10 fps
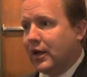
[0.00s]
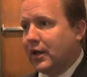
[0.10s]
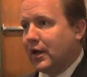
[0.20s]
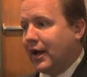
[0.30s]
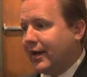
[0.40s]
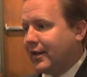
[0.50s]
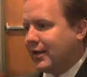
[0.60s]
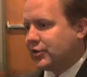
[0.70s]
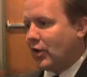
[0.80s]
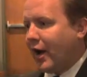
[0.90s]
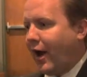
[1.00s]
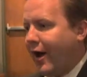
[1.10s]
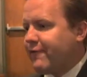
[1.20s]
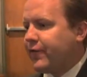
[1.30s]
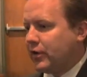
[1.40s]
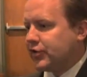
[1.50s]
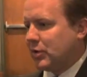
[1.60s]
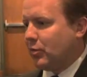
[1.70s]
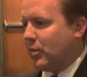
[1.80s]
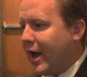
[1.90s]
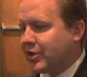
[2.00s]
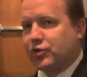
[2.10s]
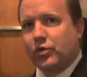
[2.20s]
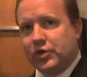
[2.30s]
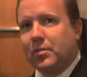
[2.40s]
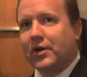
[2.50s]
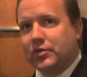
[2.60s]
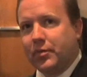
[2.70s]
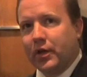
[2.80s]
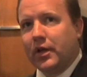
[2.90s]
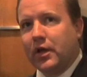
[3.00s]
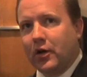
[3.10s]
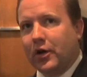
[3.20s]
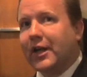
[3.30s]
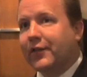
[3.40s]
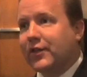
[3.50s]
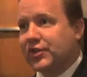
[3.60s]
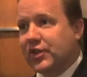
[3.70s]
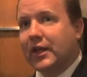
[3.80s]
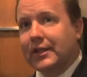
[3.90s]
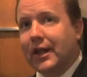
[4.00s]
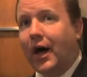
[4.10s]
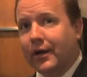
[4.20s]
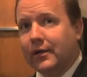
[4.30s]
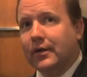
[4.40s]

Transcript: Uh, and, and, so I, I, feel some extra responsibility here to get this thing done,